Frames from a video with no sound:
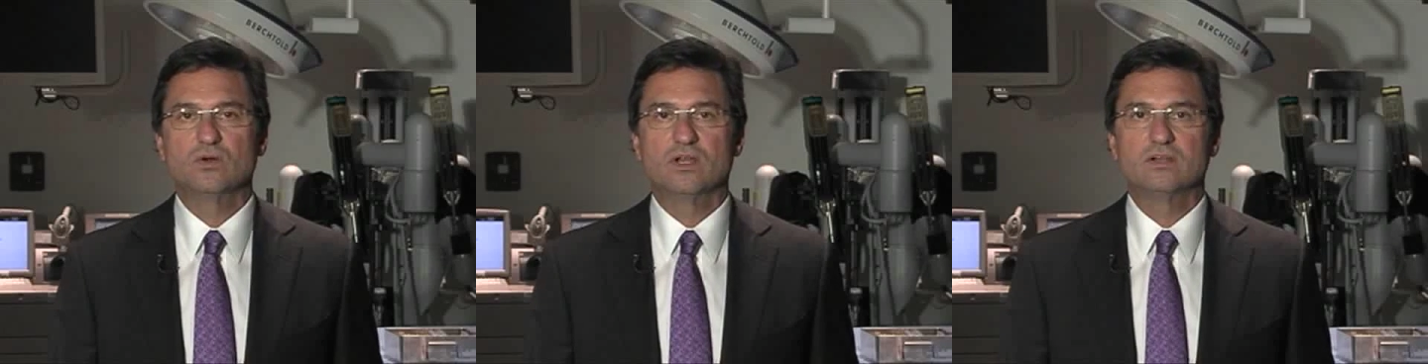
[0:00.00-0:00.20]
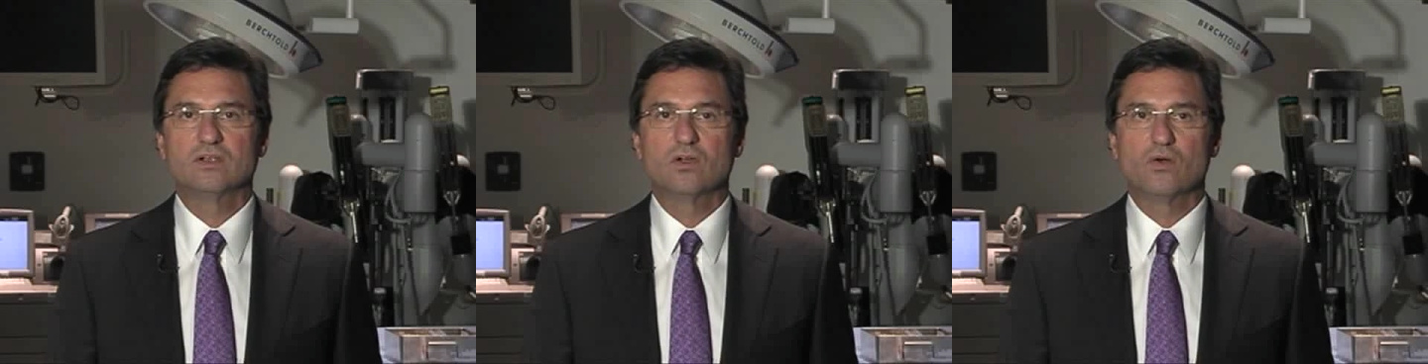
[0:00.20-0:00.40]

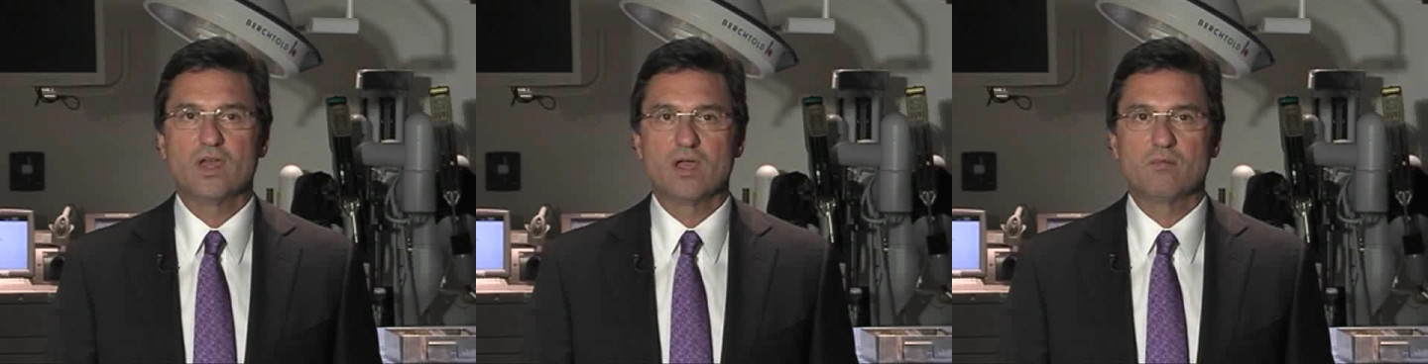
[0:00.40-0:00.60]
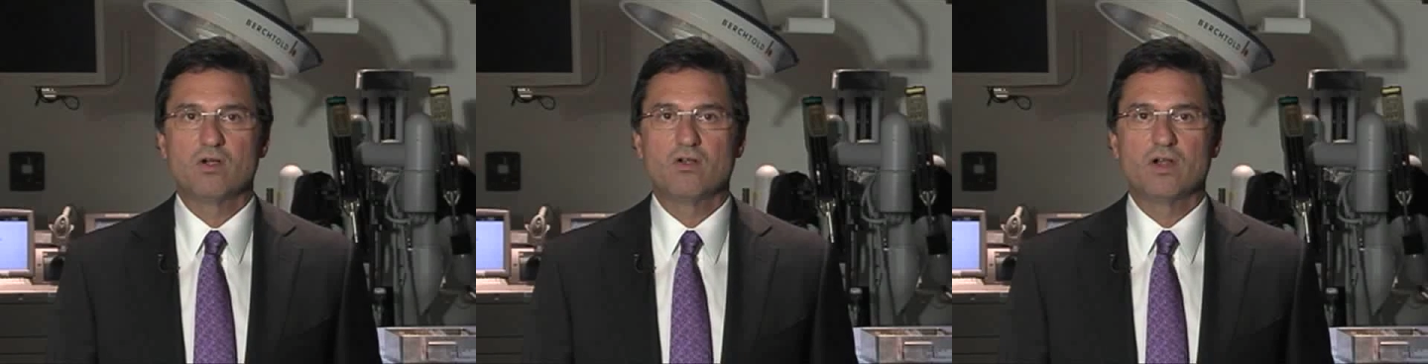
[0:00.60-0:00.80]
undergo
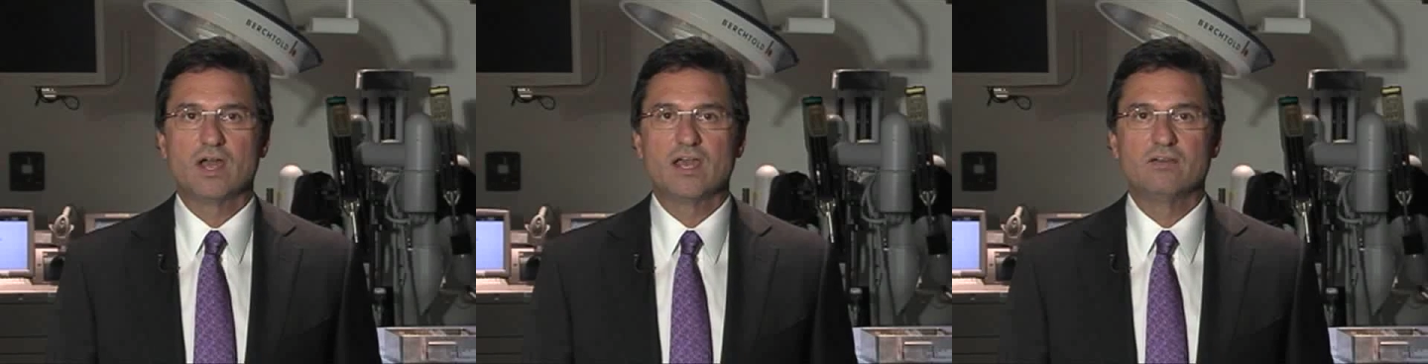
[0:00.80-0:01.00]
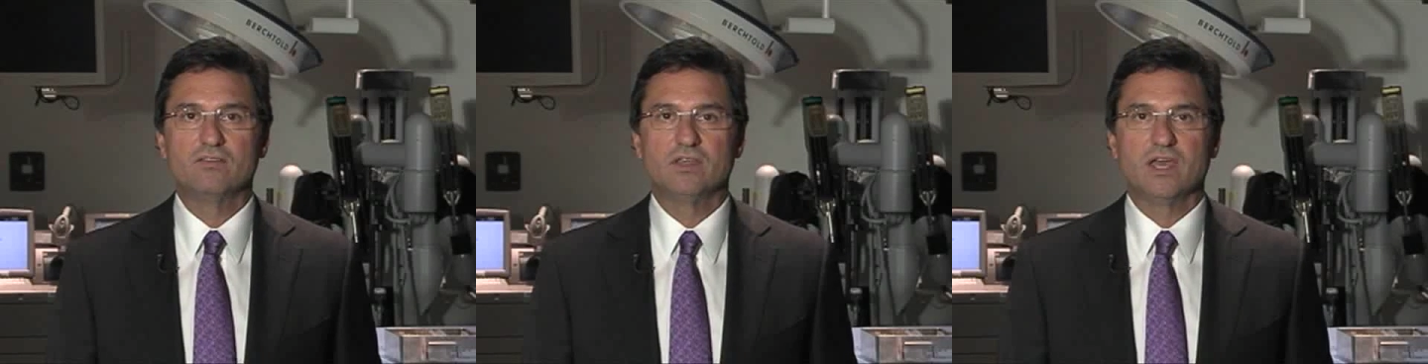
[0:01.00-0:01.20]

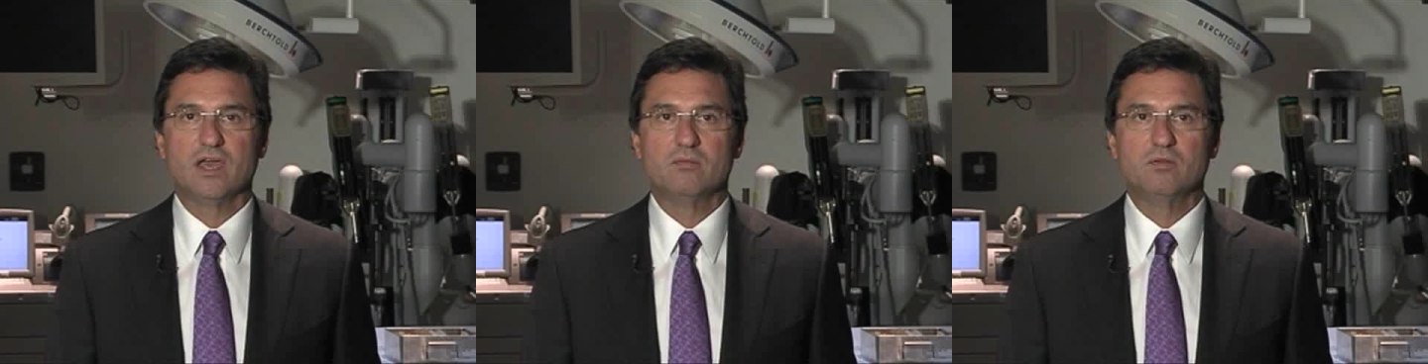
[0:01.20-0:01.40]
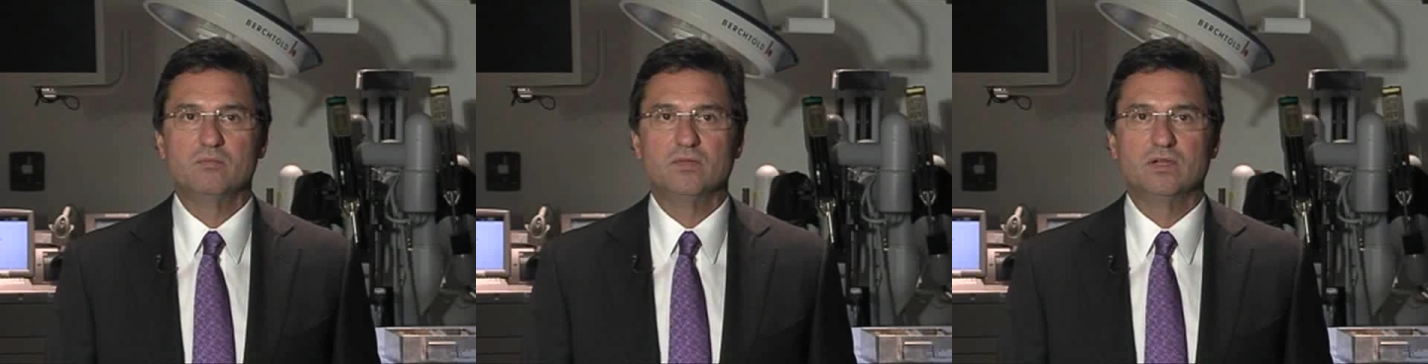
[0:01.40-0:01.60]
MRI of the
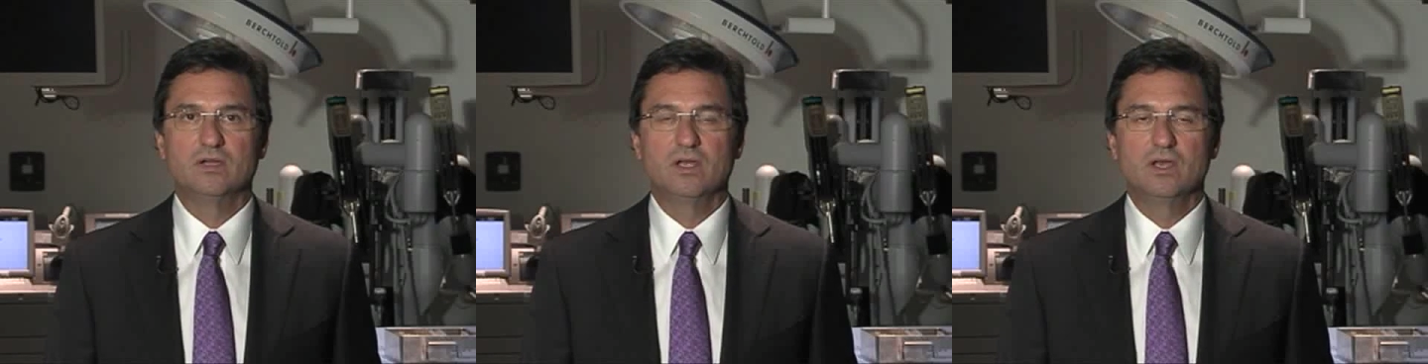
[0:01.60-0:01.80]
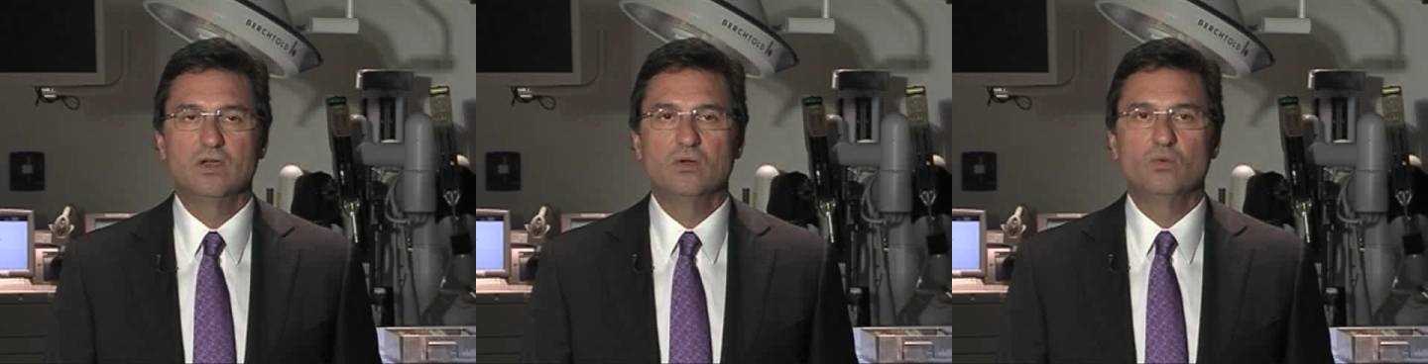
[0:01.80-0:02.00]
abdomen
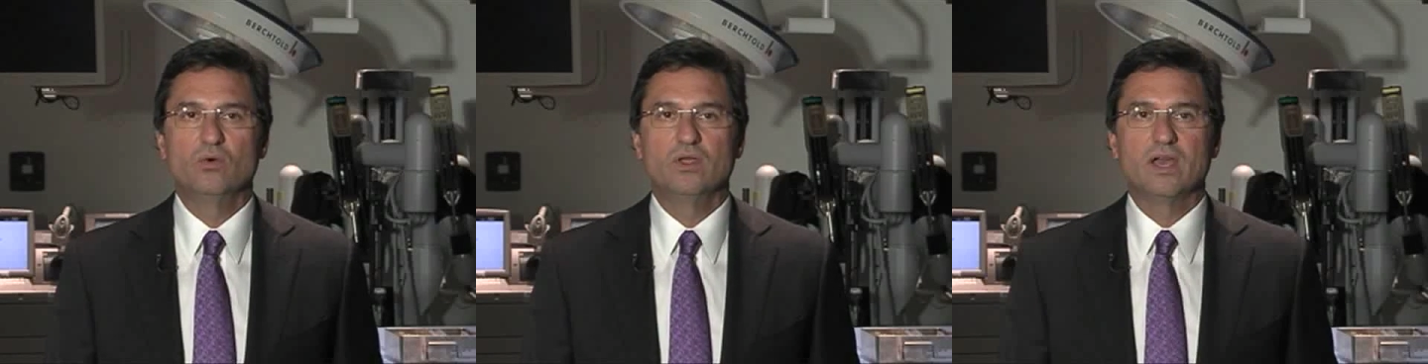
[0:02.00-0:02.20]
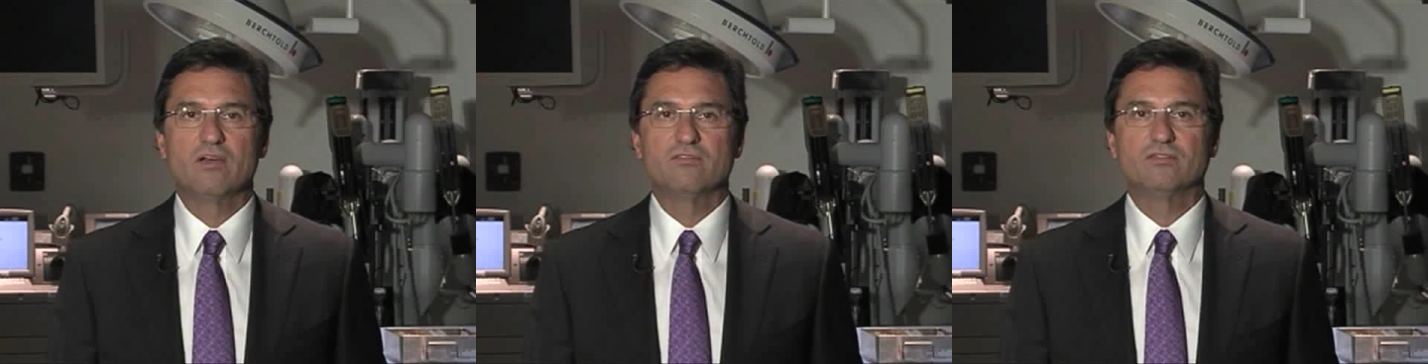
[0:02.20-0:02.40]
will